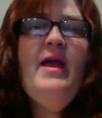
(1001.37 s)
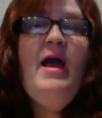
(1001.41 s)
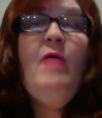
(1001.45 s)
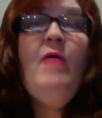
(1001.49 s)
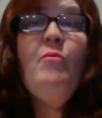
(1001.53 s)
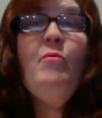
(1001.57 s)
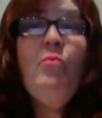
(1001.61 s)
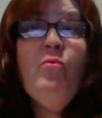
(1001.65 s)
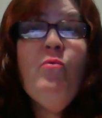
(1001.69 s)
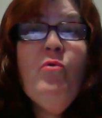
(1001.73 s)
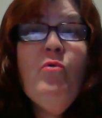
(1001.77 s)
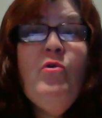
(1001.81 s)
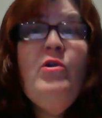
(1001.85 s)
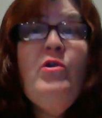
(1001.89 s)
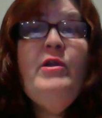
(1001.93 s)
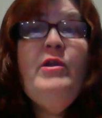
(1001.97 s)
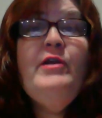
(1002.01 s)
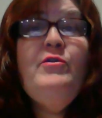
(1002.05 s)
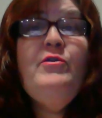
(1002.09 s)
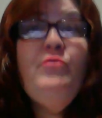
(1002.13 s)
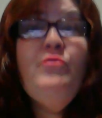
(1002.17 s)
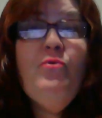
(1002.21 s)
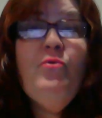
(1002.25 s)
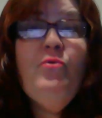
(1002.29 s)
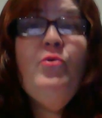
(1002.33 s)
I
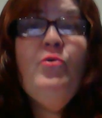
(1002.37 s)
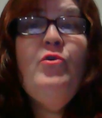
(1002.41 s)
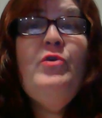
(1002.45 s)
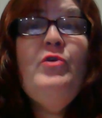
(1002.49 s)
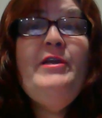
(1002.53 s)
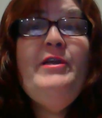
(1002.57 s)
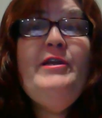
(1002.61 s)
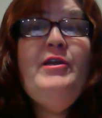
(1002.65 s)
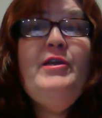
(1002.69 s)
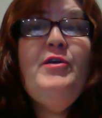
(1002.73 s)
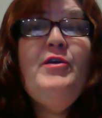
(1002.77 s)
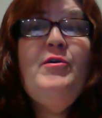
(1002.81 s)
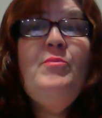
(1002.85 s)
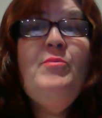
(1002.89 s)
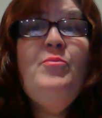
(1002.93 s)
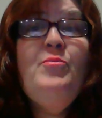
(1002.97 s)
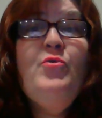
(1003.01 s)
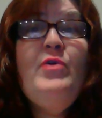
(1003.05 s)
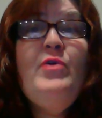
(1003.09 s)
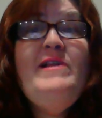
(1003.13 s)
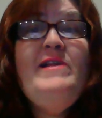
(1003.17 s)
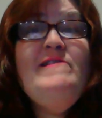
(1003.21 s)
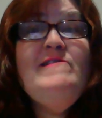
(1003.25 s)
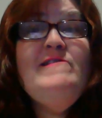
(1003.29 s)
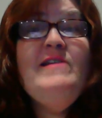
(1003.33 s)
really, truly do
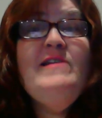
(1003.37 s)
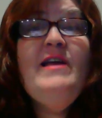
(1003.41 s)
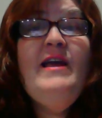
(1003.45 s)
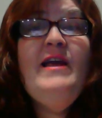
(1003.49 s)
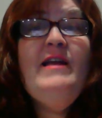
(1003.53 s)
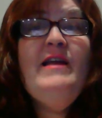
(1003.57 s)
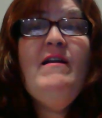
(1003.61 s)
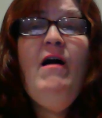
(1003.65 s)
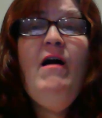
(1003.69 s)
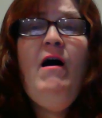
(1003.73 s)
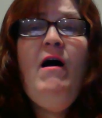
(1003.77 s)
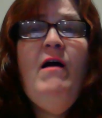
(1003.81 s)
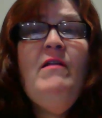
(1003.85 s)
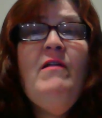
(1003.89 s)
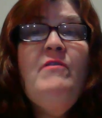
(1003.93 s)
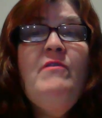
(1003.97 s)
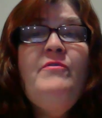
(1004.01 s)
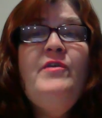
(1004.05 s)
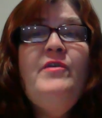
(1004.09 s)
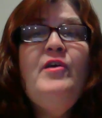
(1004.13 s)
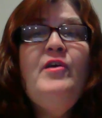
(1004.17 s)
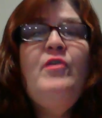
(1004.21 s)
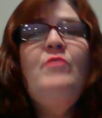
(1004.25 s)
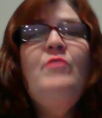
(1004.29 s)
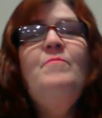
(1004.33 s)
appreciate all of
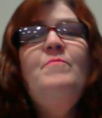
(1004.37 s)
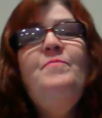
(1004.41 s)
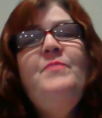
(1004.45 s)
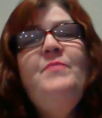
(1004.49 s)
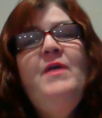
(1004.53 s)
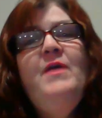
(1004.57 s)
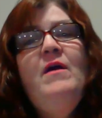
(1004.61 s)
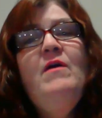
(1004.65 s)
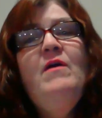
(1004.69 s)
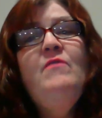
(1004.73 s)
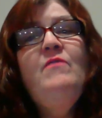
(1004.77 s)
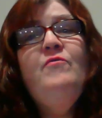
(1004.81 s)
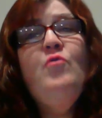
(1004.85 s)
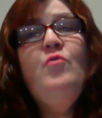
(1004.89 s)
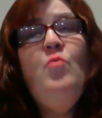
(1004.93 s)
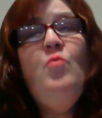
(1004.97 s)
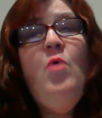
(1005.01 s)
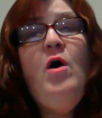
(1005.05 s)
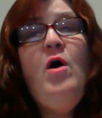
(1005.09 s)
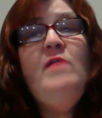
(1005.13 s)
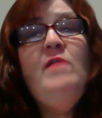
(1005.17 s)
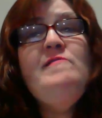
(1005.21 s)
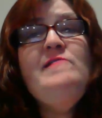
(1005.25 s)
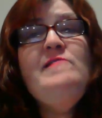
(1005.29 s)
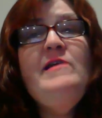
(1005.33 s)
you for
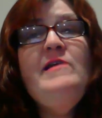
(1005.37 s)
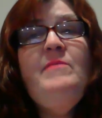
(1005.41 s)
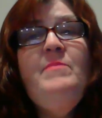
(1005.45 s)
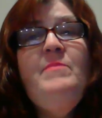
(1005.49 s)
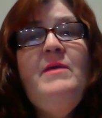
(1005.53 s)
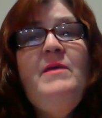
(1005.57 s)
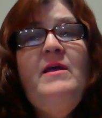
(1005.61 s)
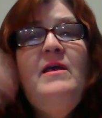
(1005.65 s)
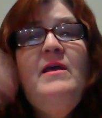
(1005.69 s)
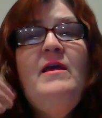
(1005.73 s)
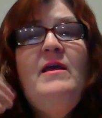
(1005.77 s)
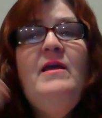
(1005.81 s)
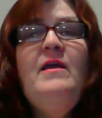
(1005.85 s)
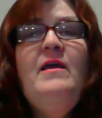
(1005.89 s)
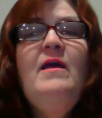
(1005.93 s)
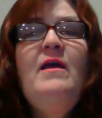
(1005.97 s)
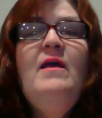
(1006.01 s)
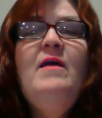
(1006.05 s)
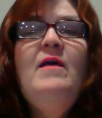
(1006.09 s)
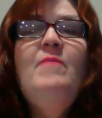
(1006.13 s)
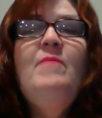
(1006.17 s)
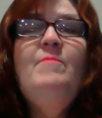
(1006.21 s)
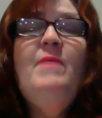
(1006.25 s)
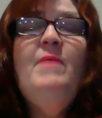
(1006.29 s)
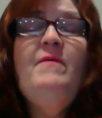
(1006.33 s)
watching me,
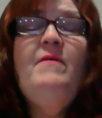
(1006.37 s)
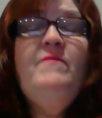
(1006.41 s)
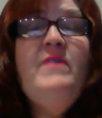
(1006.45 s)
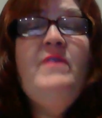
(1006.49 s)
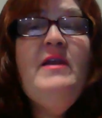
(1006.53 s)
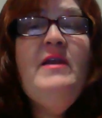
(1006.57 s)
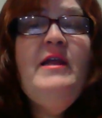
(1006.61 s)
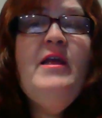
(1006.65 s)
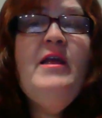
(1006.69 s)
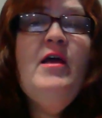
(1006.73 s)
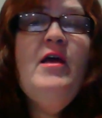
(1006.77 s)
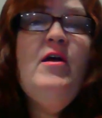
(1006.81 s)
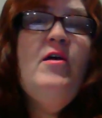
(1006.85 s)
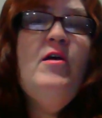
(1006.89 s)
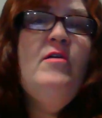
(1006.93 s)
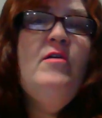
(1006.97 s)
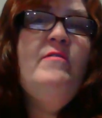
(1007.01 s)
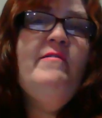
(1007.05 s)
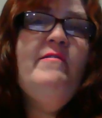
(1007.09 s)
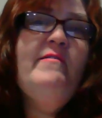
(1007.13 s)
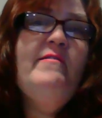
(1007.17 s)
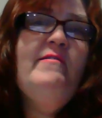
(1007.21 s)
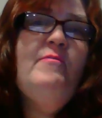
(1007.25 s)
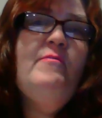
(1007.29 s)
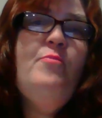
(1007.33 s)
my
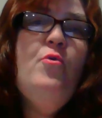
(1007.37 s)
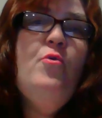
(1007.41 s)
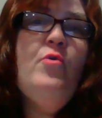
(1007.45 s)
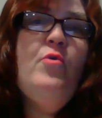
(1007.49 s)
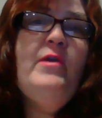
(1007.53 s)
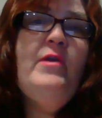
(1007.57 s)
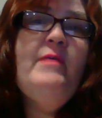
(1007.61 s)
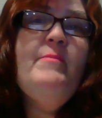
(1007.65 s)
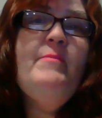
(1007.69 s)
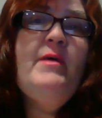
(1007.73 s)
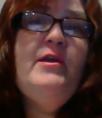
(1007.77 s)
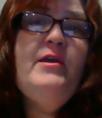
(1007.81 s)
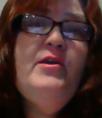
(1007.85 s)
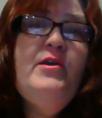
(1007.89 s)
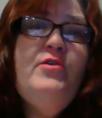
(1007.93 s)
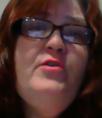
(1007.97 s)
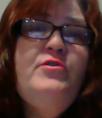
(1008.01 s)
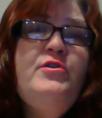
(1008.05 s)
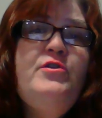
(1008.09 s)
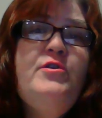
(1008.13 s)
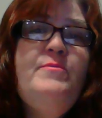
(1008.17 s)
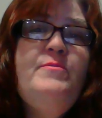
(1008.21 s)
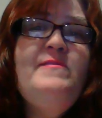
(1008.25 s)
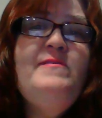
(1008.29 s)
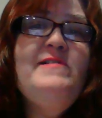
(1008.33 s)
videos, and supporting my
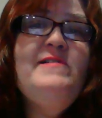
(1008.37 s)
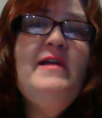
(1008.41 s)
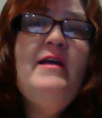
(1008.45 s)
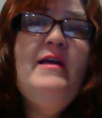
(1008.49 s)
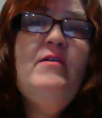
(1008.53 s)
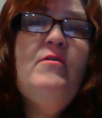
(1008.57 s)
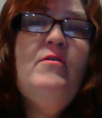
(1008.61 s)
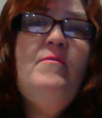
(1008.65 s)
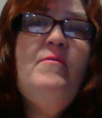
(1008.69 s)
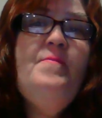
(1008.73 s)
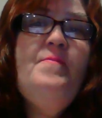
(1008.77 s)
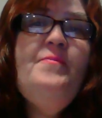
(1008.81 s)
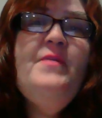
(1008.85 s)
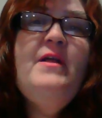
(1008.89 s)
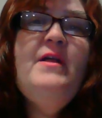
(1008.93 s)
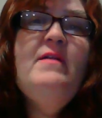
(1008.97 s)
YouTube channel.